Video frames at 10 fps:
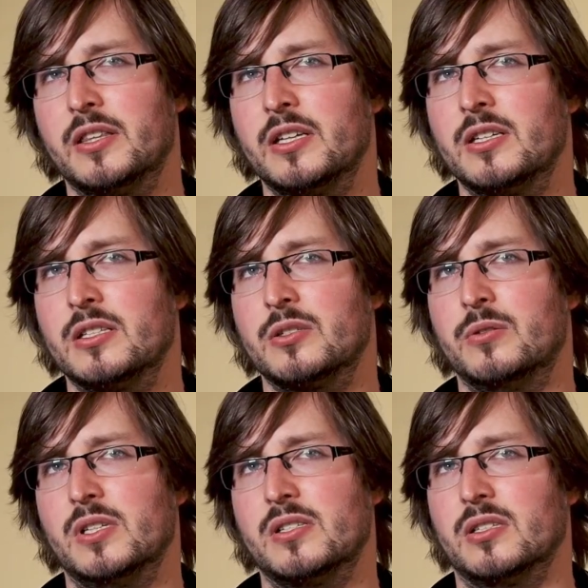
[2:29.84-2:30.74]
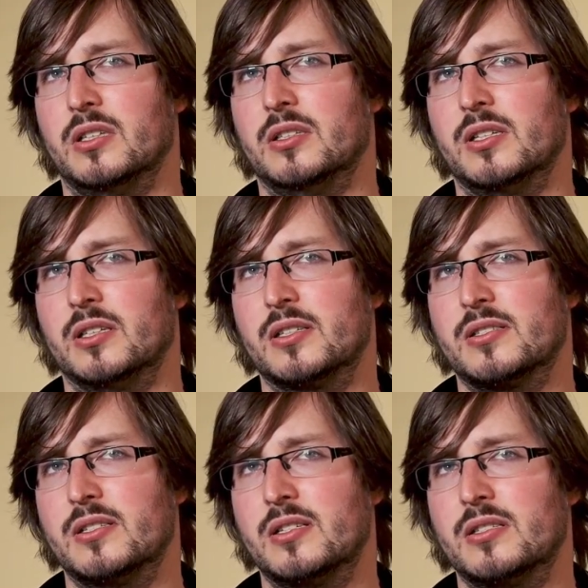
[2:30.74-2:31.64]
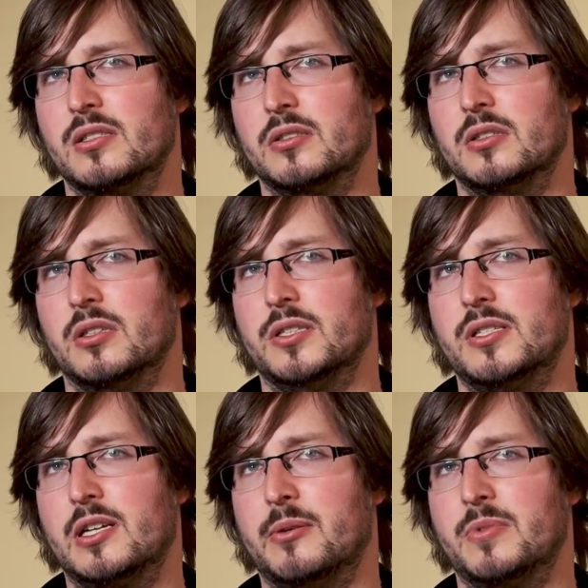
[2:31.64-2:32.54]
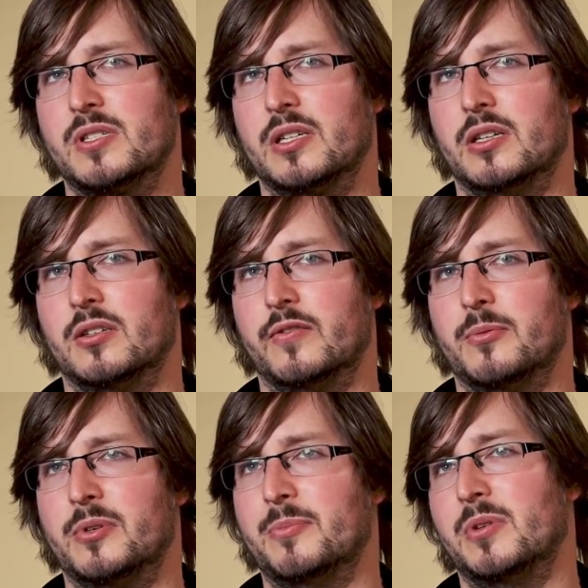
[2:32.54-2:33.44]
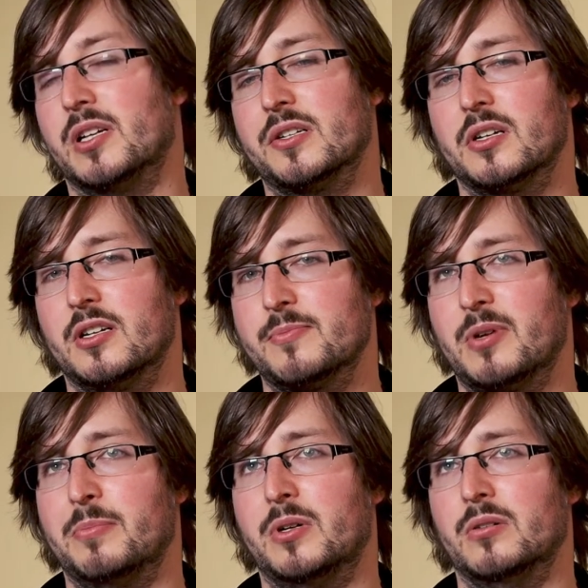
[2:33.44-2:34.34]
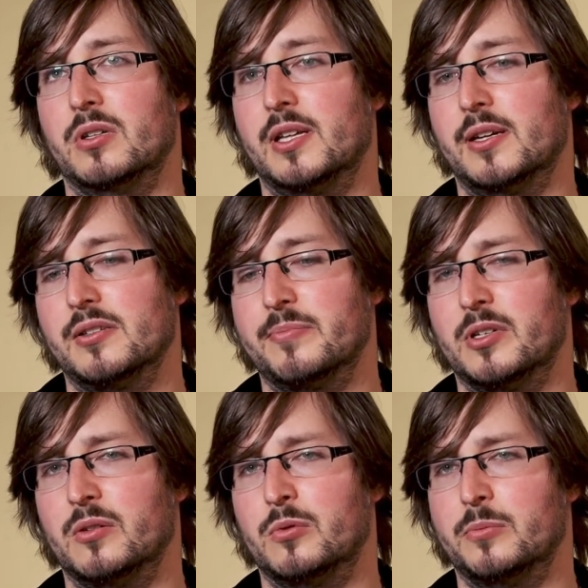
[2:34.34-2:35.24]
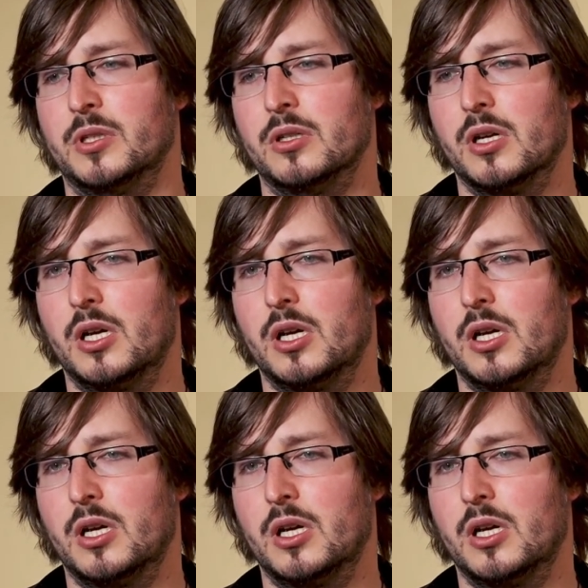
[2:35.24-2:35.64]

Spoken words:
I think it's quite silly, like statistically 10% of the population is bipolar, that is men and women.